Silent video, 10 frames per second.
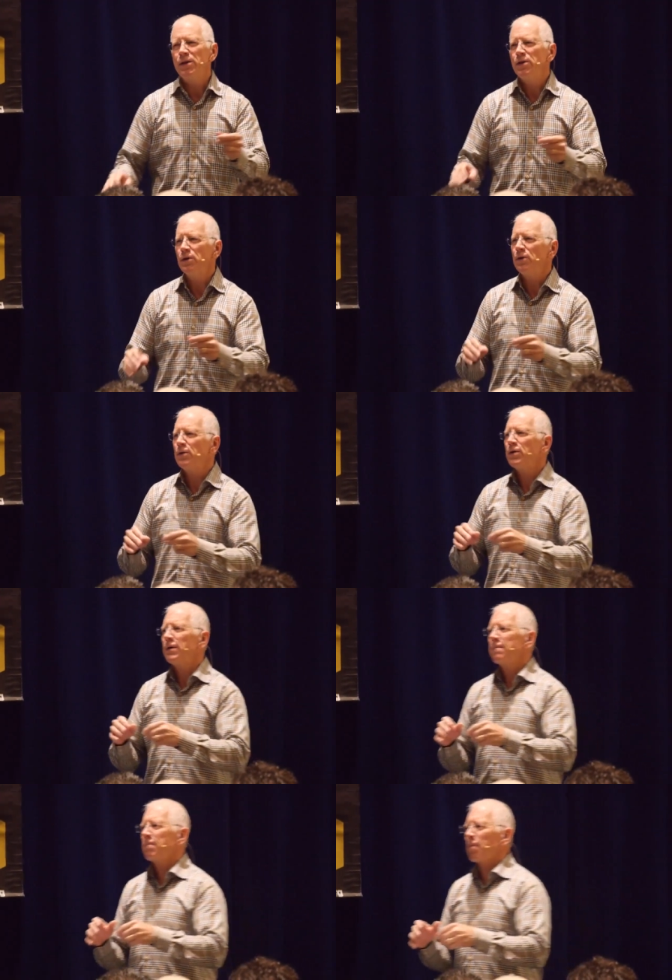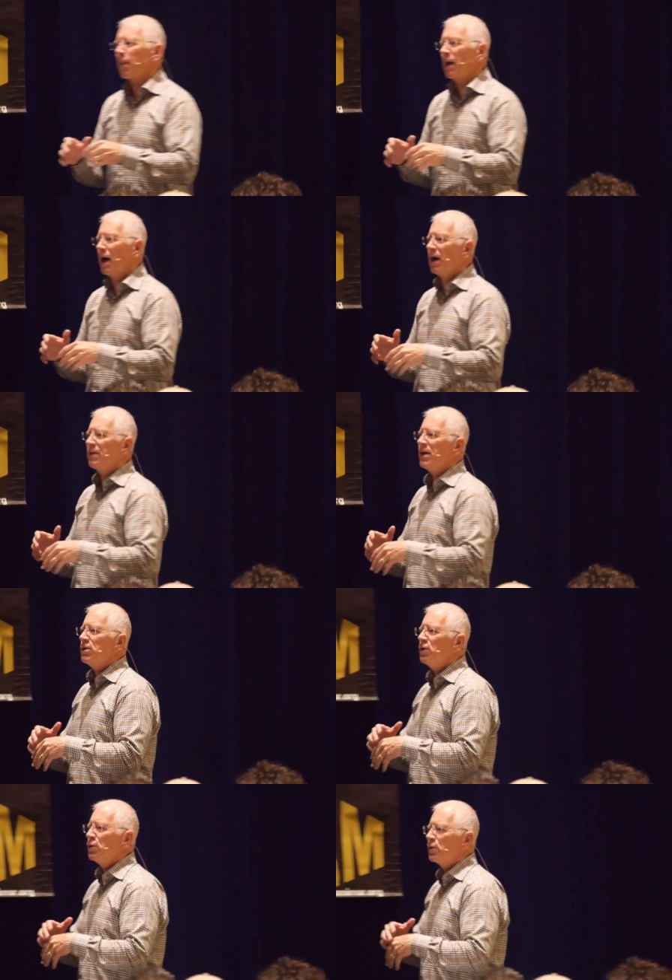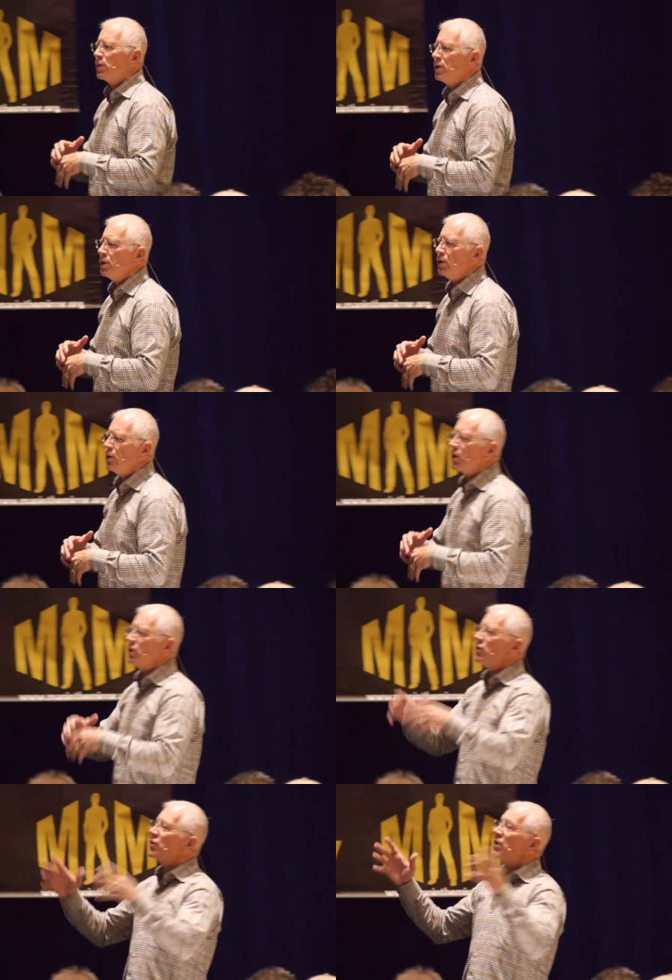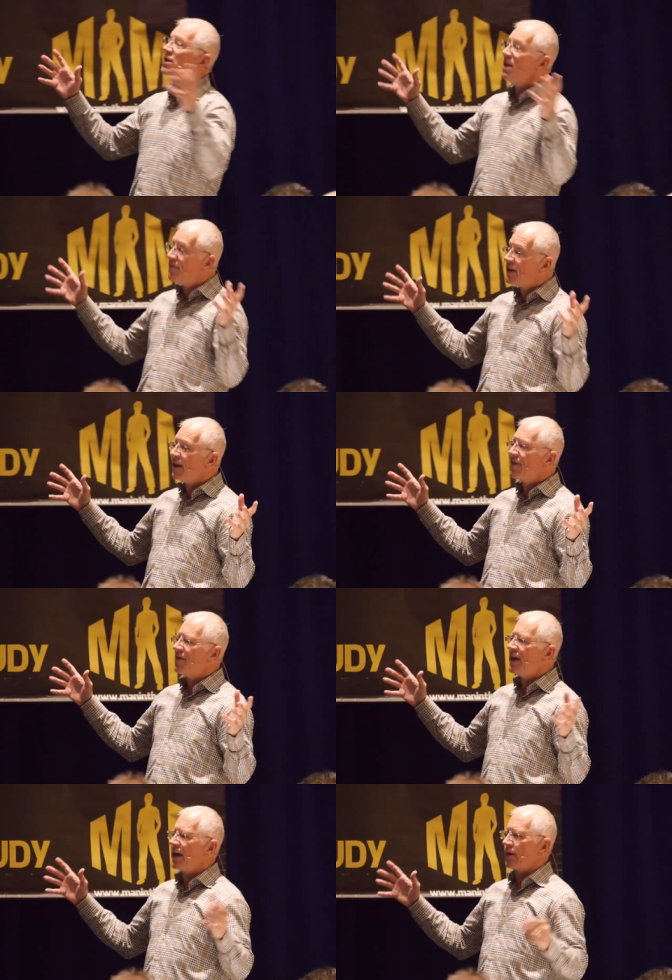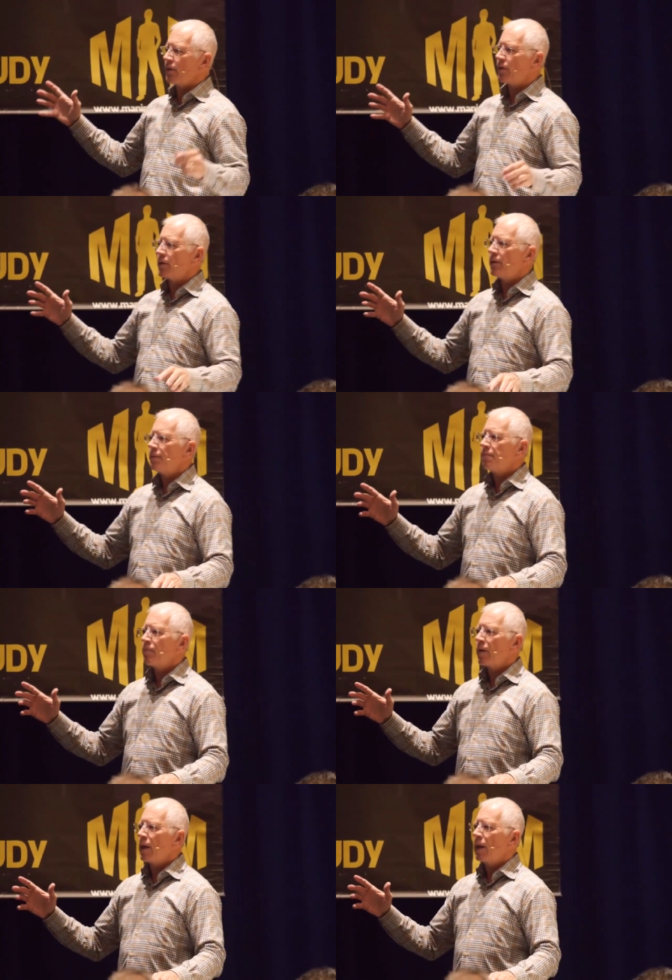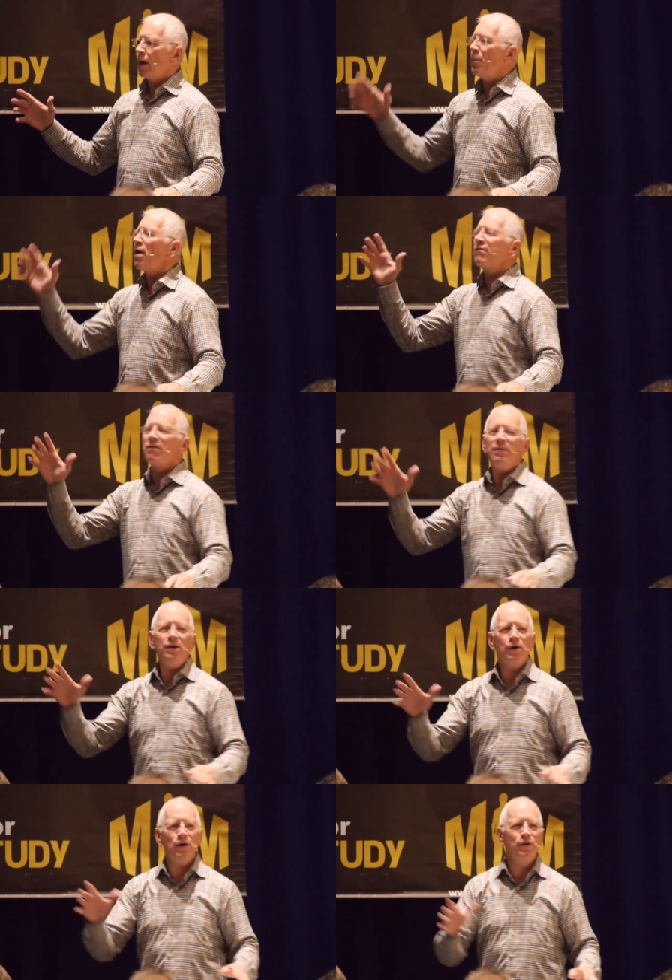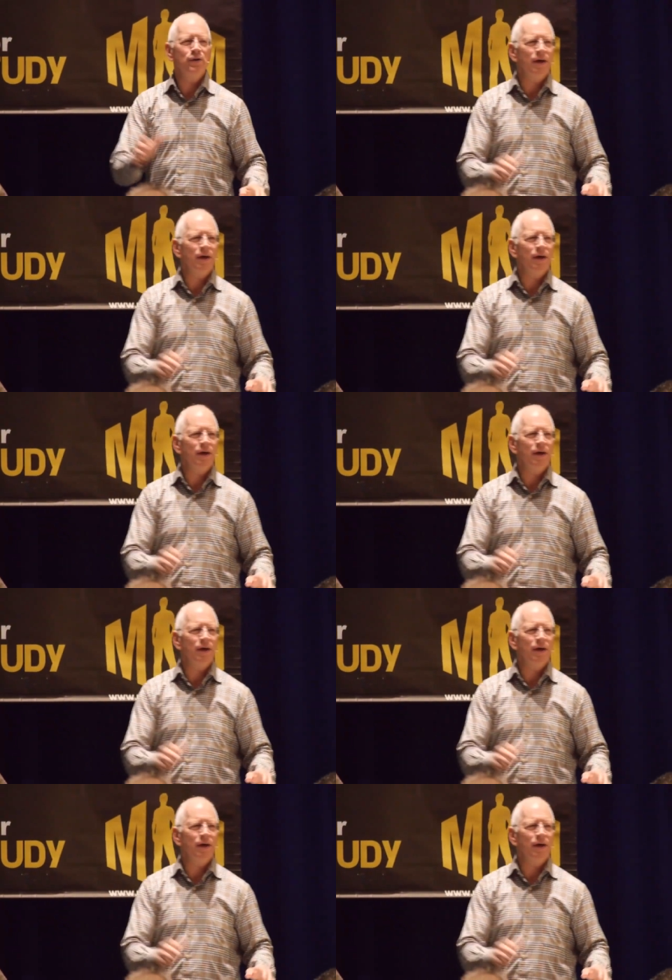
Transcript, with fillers: in you, uh, then you, you can do significant things. Apart from me, you can do